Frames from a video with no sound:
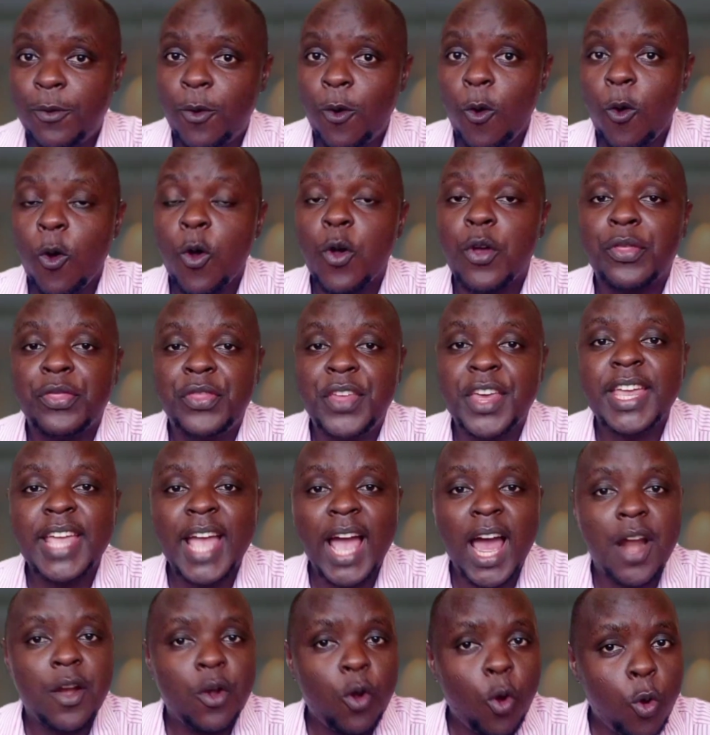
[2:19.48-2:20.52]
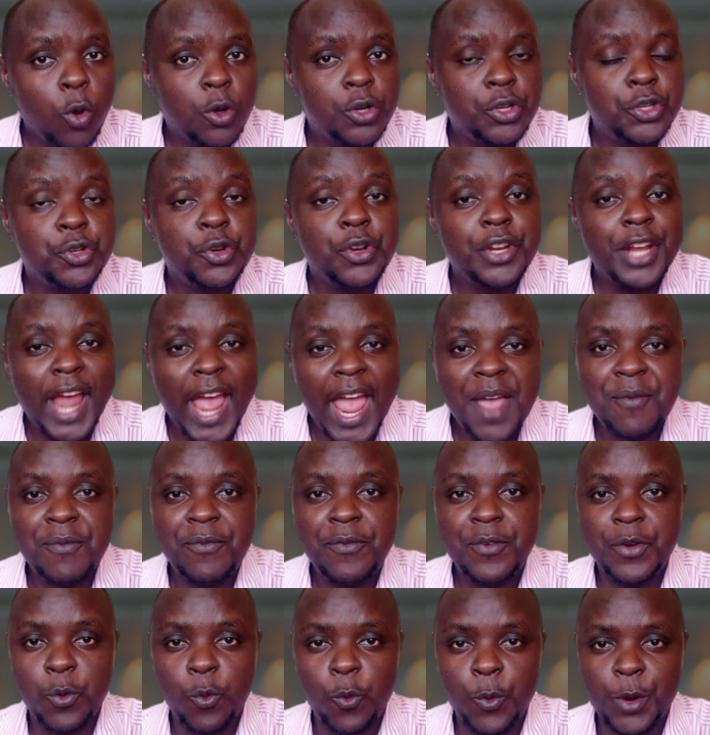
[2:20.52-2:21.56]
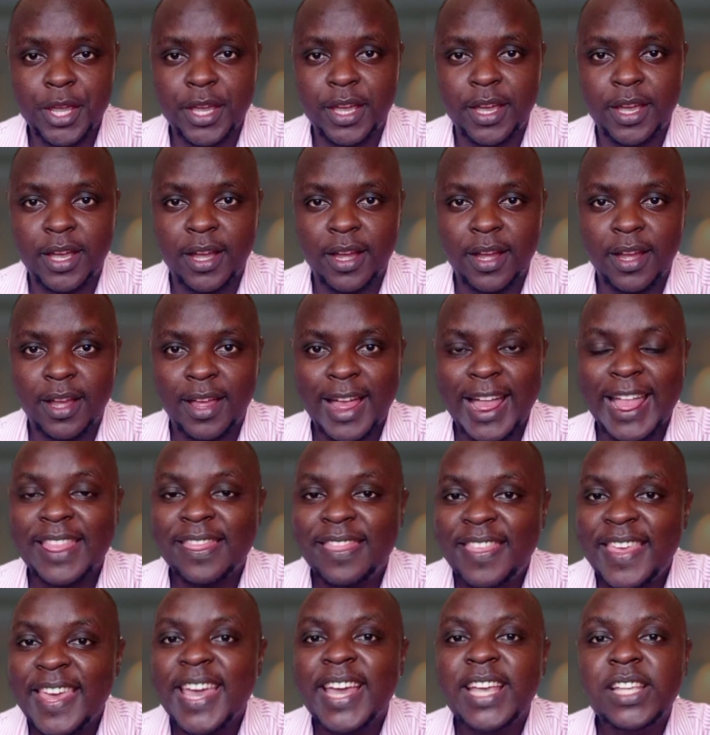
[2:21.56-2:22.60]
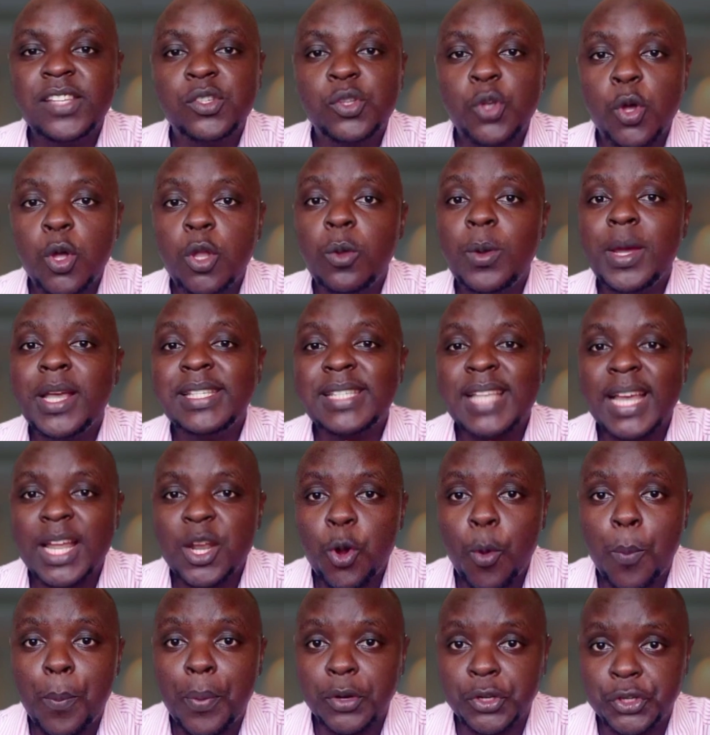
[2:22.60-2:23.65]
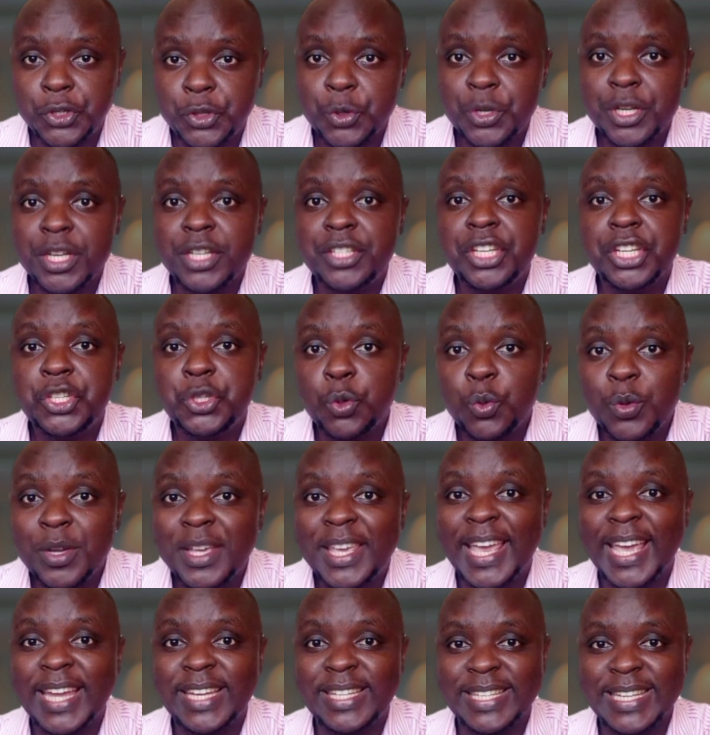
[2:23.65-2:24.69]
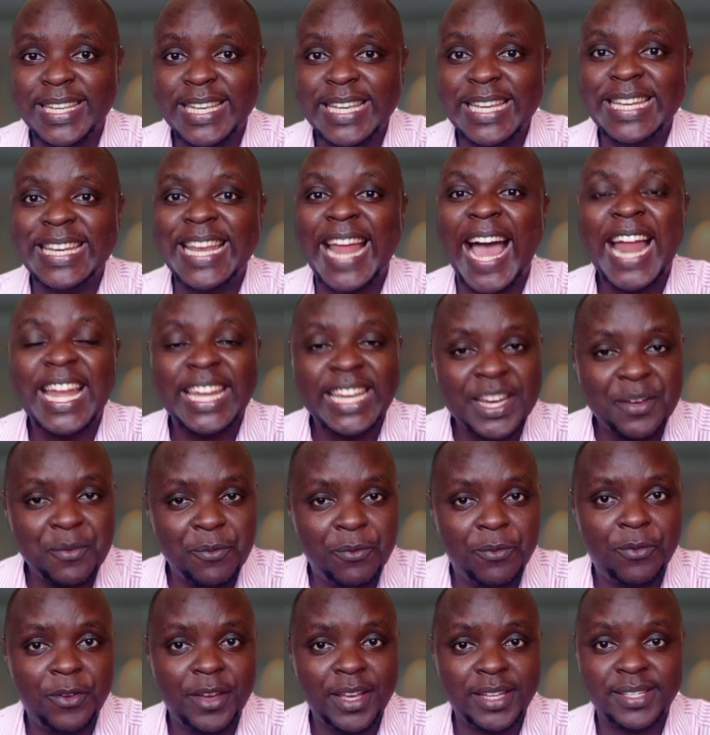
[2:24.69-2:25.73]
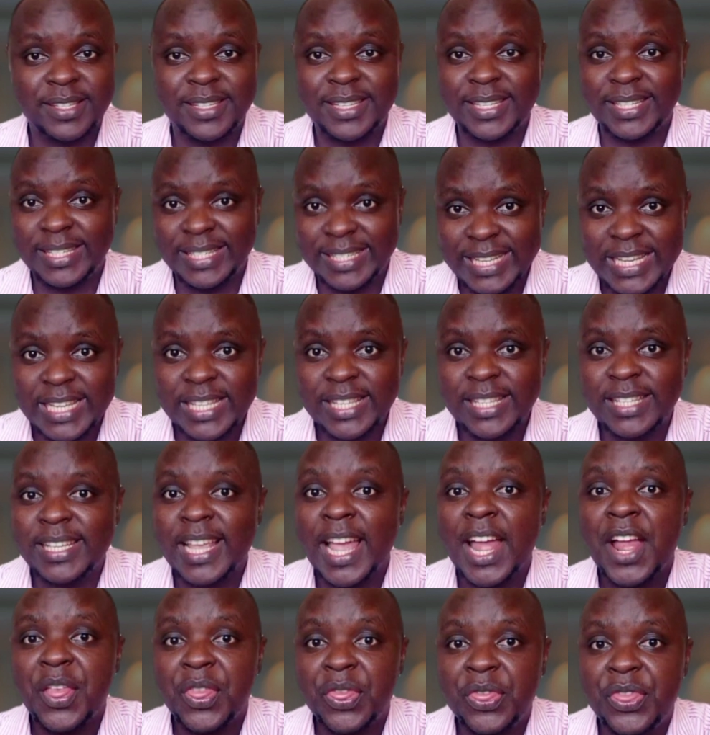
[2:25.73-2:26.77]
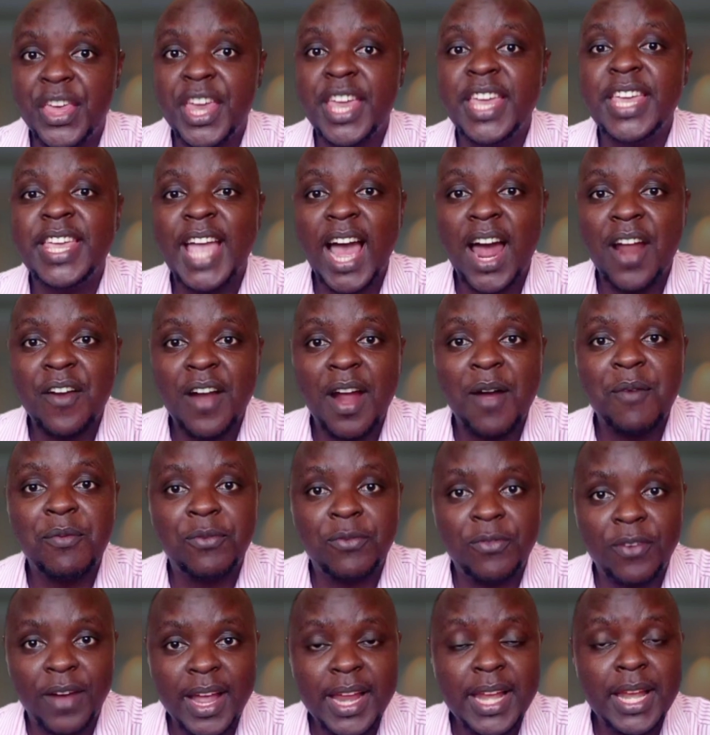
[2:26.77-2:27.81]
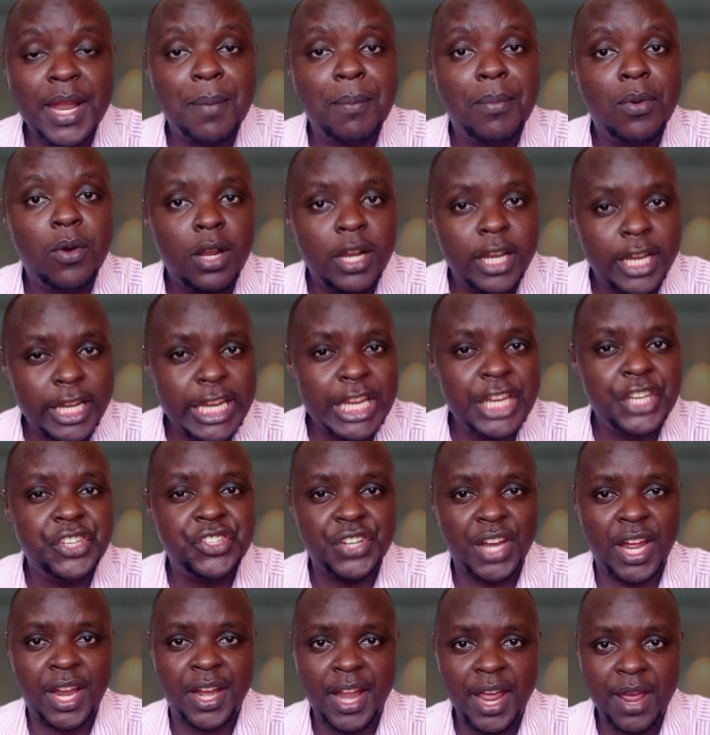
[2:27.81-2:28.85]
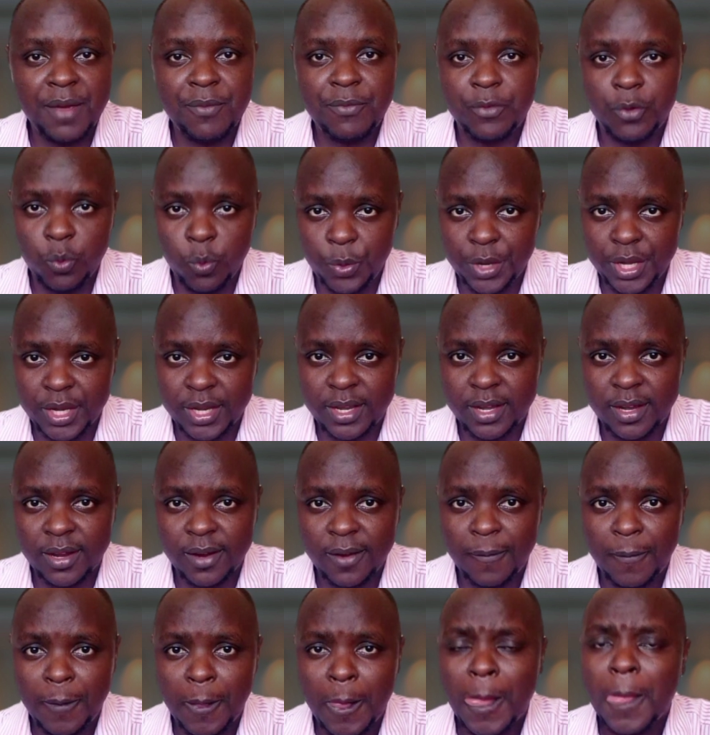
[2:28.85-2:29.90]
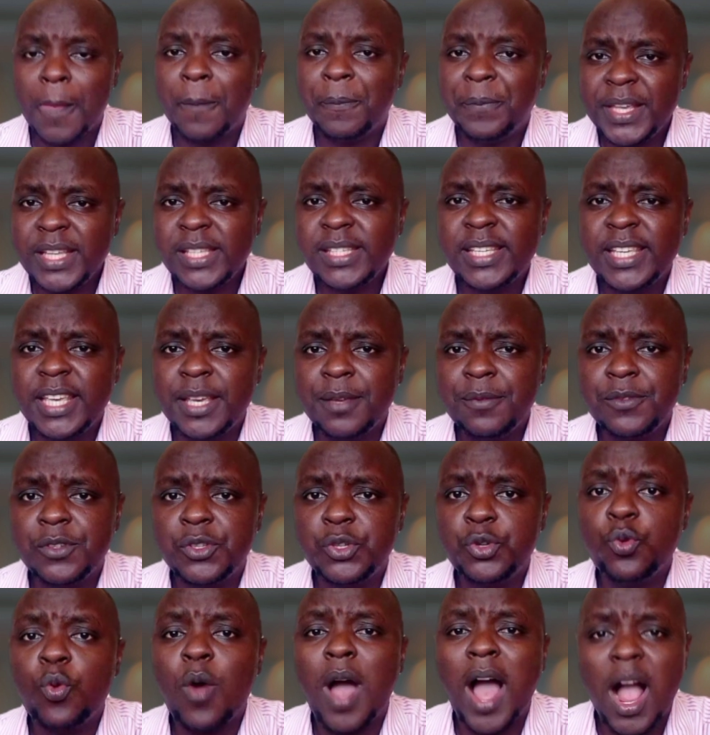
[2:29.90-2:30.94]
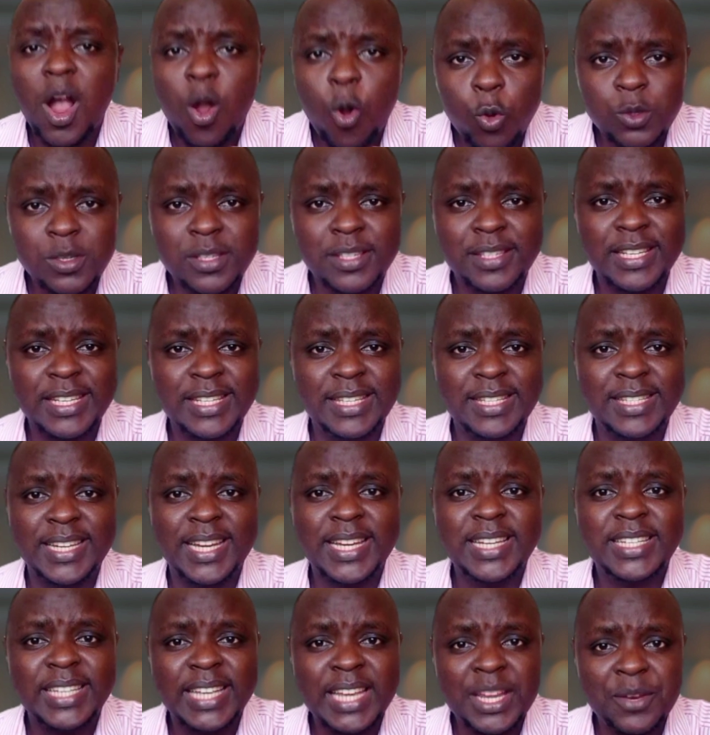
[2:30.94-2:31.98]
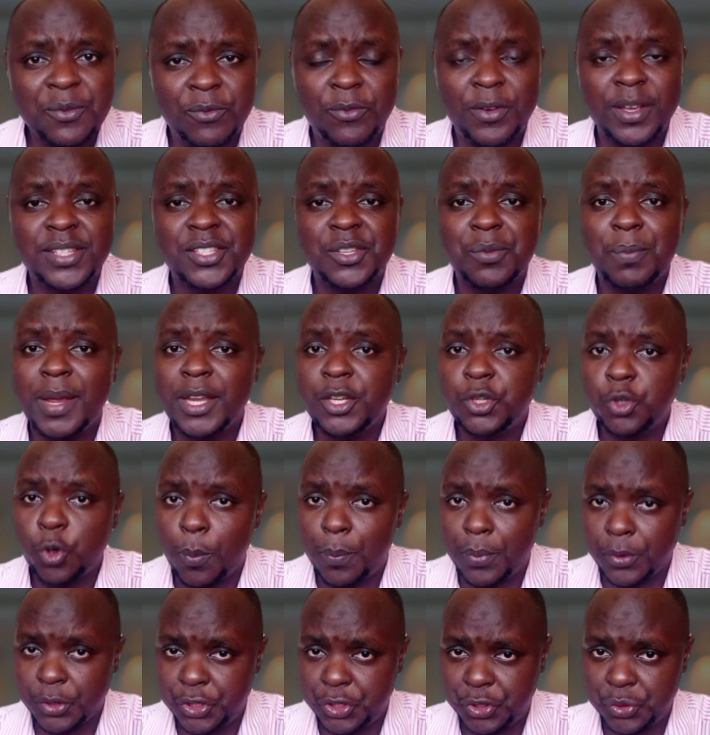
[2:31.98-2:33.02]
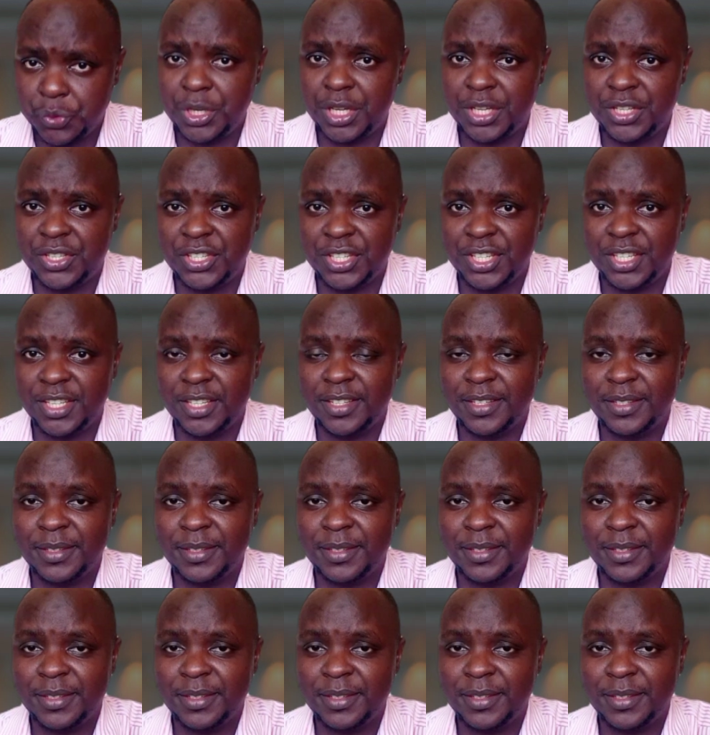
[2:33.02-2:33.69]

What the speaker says: 4, they are auctioned every week. There is always an opportunity to get in and invest since they are available each and every week. This gives you a consistent investment opportunity.